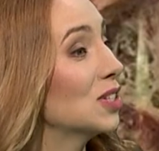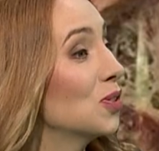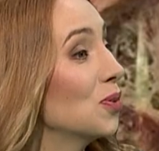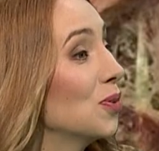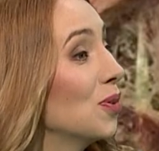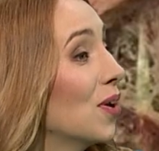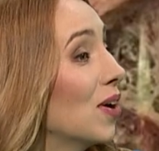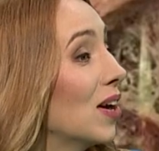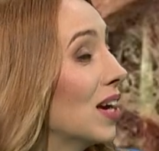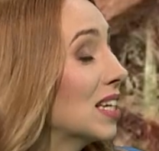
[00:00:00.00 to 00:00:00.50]
the
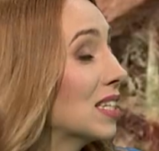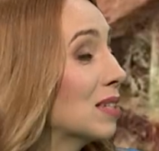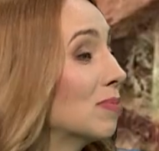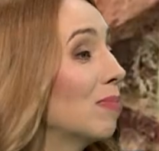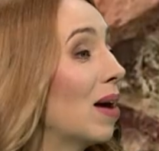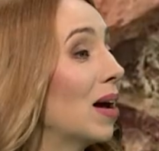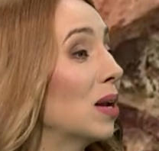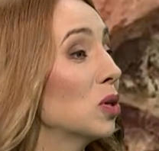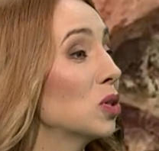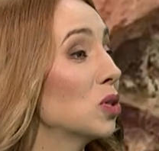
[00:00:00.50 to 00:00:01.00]
studio is
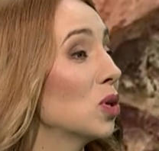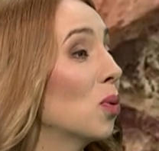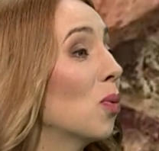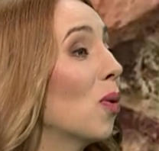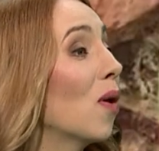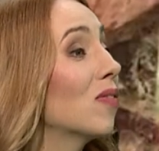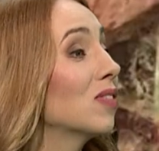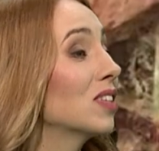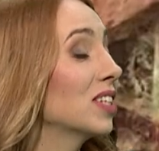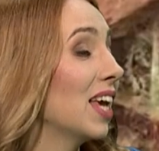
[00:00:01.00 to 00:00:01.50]
Mariusz
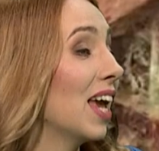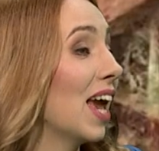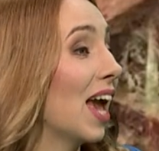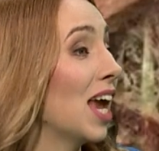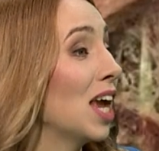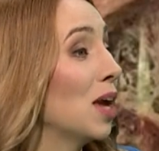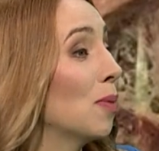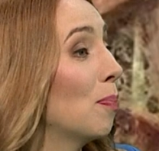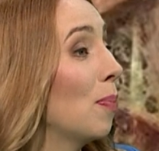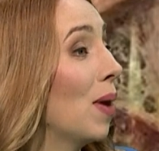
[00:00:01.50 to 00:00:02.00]
Ołowski,
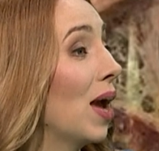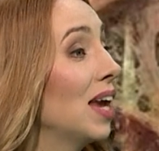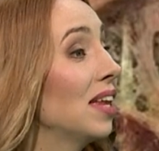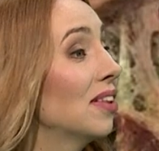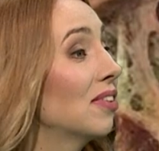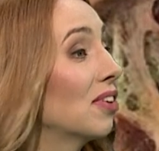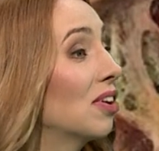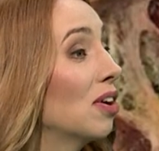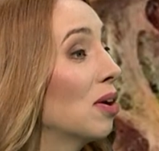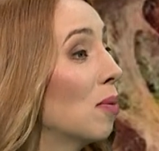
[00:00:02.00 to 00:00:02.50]
a
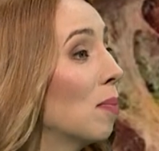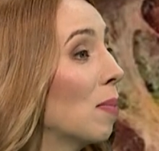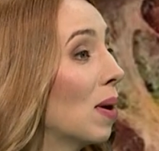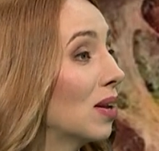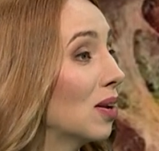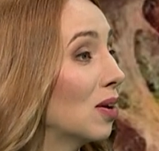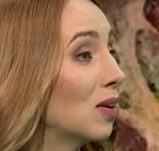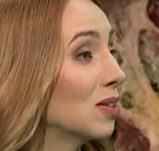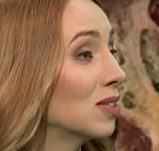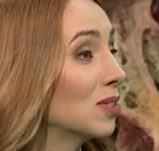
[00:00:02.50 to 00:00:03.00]
painter,
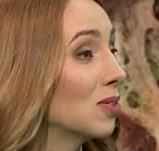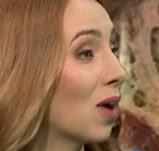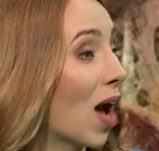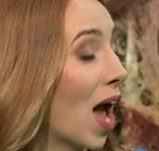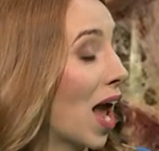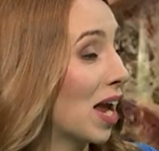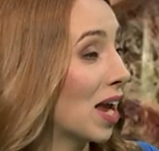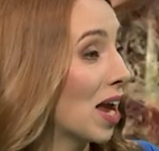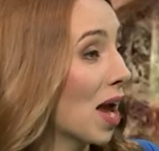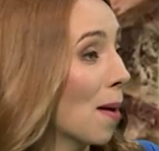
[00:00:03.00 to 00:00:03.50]
but also
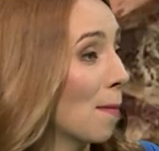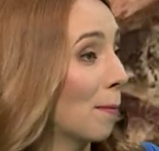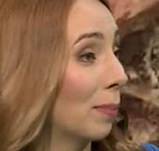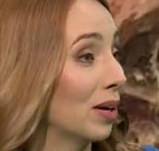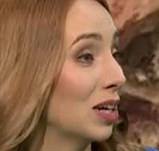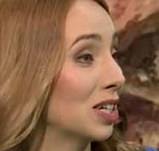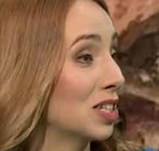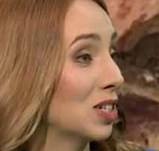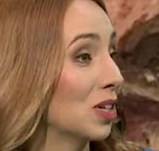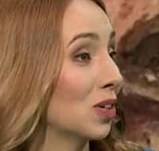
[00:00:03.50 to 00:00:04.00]
a
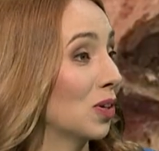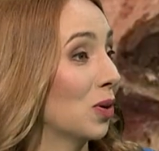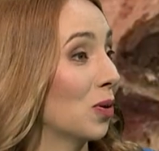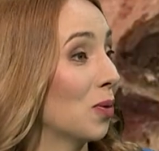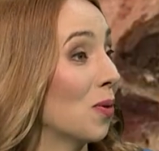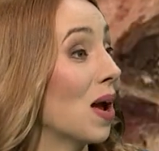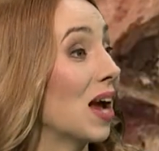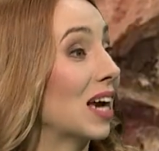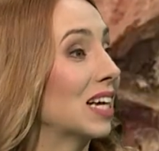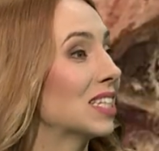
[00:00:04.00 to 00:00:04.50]
person
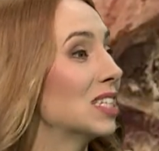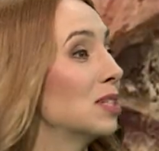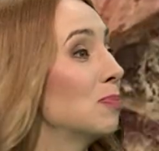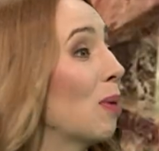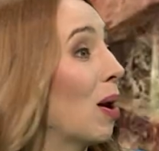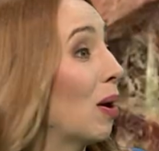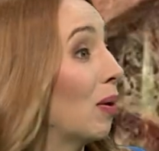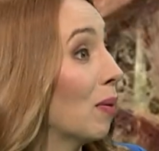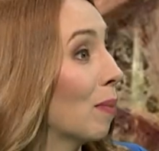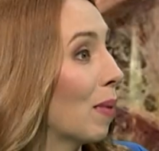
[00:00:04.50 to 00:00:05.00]
who
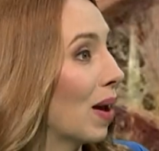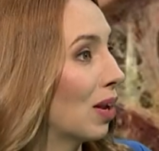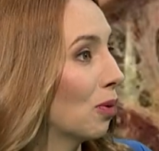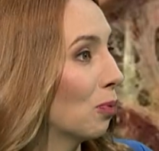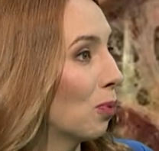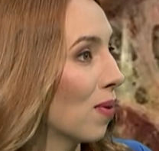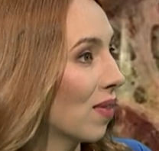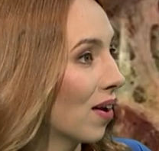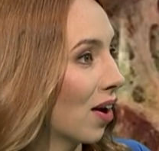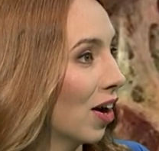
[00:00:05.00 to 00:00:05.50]

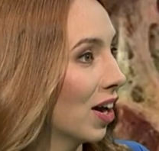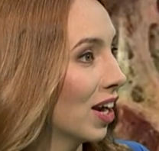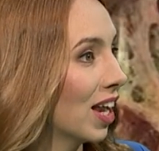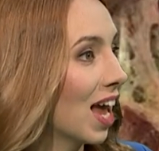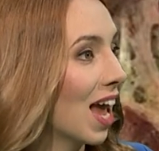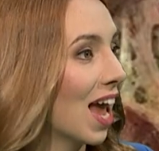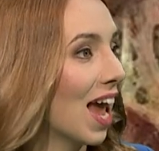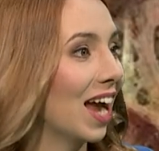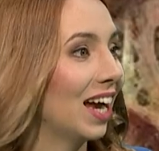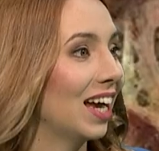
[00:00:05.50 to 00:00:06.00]
experiment with art.
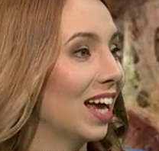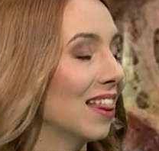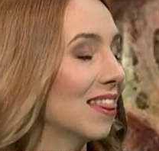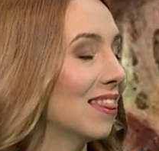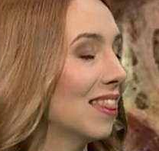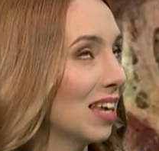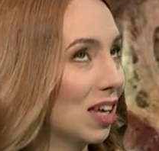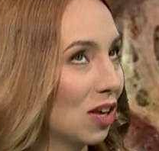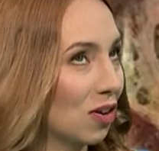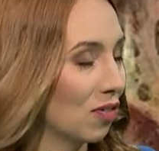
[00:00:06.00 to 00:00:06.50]
Again,
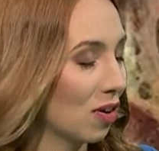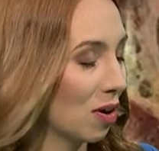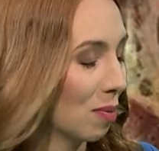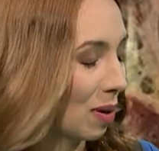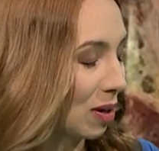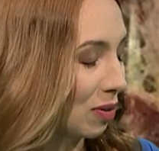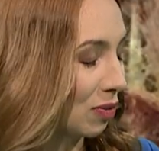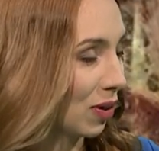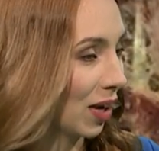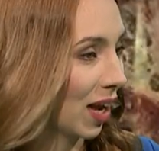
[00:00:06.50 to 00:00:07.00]
thank you very
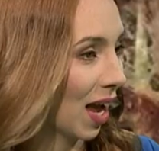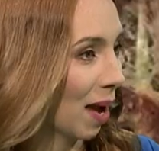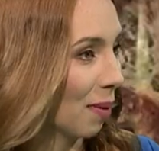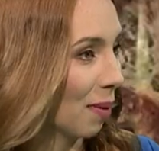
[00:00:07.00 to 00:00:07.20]
much for